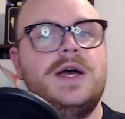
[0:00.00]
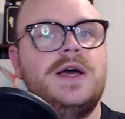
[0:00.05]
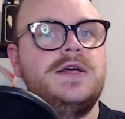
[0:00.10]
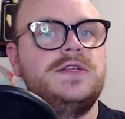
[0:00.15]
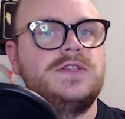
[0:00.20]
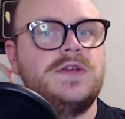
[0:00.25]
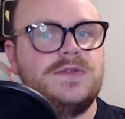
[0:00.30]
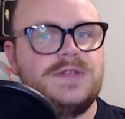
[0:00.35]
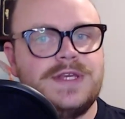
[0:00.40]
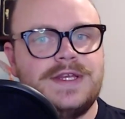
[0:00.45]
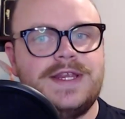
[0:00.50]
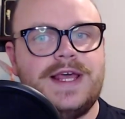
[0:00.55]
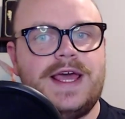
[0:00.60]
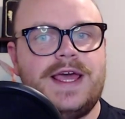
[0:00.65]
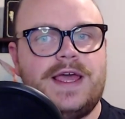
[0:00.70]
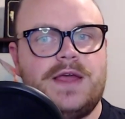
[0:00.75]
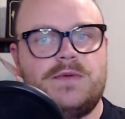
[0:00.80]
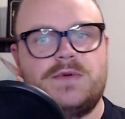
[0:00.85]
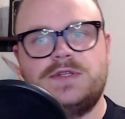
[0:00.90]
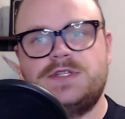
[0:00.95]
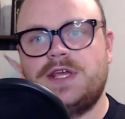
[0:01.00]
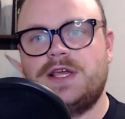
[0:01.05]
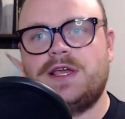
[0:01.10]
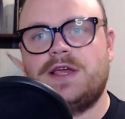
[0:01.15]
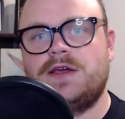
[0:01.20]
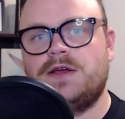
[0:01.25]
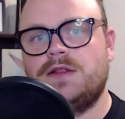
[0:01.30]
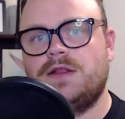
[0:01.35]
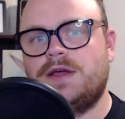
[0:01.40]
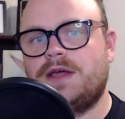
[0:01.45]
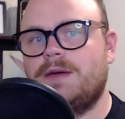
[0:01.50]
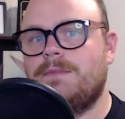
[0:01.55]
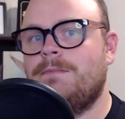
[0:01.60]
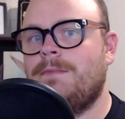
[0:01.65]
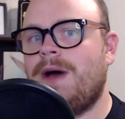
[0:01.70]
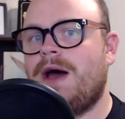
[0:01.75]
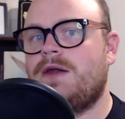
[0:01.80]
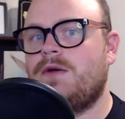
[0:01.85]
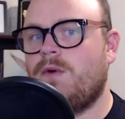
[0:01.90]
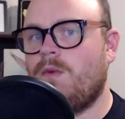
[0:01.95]
So today, we're taking a look at
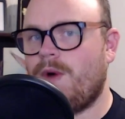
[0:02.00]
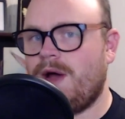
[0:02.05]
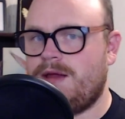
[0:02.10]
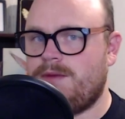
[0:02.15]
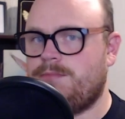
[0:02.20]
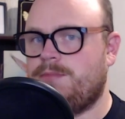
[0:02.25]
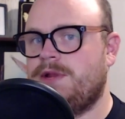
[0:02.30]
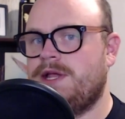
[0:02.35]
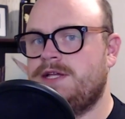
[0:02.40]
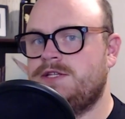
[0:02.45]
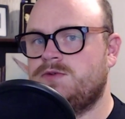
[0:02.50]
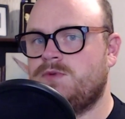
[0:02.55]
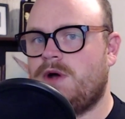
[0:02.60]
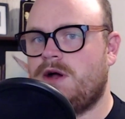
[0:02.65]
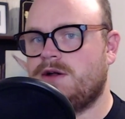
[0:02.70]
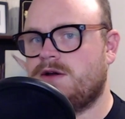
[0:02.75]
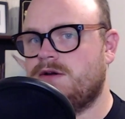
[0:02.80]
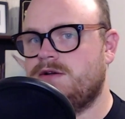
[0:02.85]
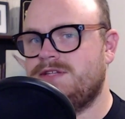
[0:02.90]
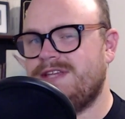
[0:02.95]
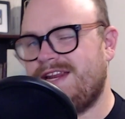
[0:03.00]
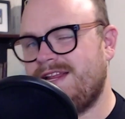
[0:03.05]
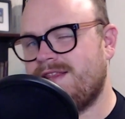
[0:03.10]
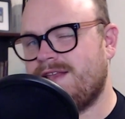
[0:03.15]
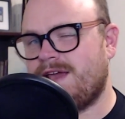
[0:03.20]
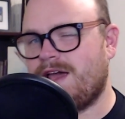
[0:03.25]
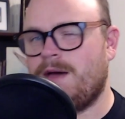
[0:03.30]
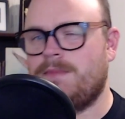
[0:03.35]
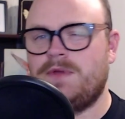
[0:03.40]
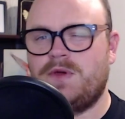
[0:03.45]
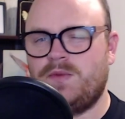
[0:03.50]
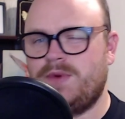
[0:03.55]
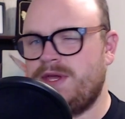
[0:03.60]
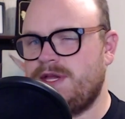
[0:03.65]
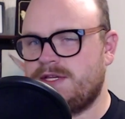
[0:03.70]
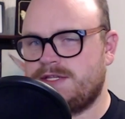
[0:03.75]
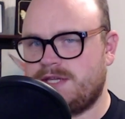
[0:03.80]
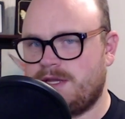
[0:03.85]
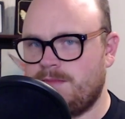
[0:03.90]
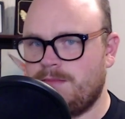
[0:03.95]
mono-white Planeswalkers, and in the coming
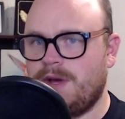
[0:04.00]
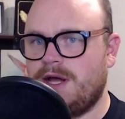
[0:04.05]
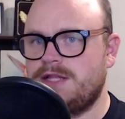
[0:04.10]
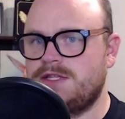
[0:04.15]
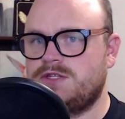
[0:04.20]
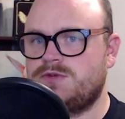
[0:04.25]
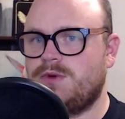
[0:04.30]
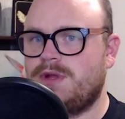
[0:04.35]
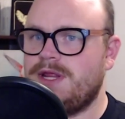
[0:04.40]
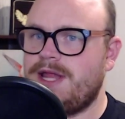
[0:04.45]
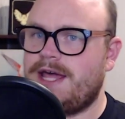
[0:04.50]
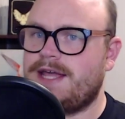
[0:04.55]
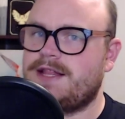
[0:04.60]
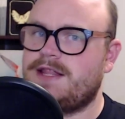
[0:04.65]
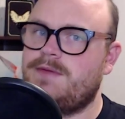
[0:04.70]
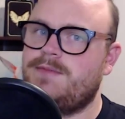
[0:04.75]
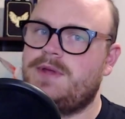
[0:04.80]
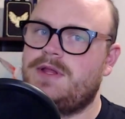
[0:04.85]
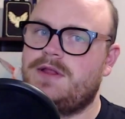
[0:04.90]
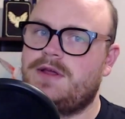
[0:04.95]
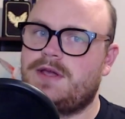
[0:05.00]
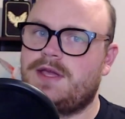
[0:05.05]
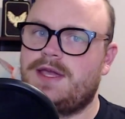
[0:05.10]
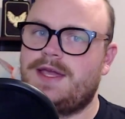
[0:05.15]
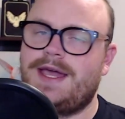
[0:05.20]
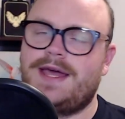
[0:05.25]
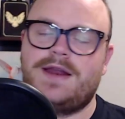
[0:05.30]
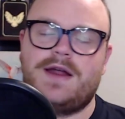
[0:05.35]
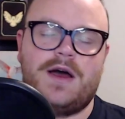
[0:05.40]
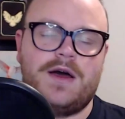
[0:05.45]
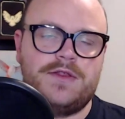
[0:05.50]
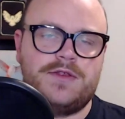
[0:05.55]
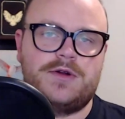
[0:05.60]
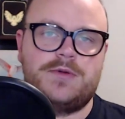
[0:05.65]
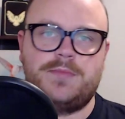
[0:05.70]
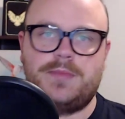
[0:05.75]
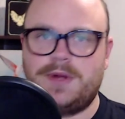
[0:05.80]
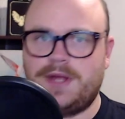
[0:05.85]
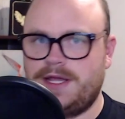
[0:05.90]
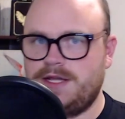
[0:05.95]
weeks and months, we'll likely be looking at other
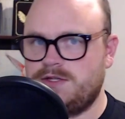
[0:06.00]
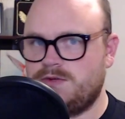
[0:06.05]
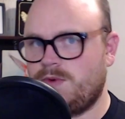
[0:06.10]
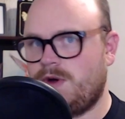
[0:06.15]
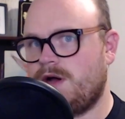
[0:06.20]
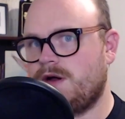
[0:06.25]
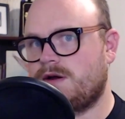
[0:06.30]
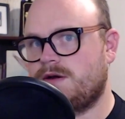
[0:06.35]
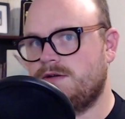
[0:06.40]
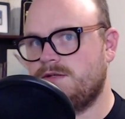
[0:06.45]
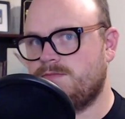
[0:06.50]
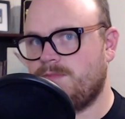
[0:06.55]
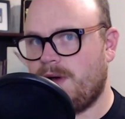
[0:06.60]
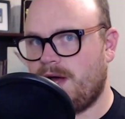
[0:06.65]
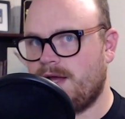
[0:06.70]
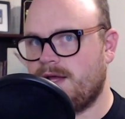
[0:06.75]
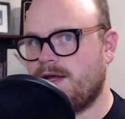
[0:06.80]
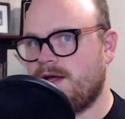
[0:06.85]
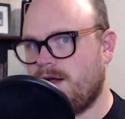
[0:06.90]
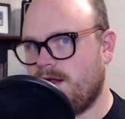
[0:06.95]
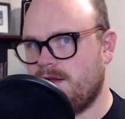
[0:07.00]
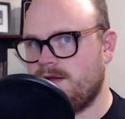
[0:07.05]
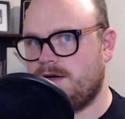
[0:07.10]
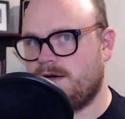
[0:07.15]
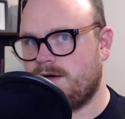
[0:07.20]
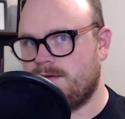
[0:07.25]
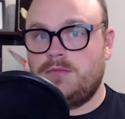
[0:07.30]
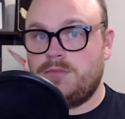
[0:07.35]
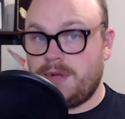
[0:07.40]
Planeswalkers by color.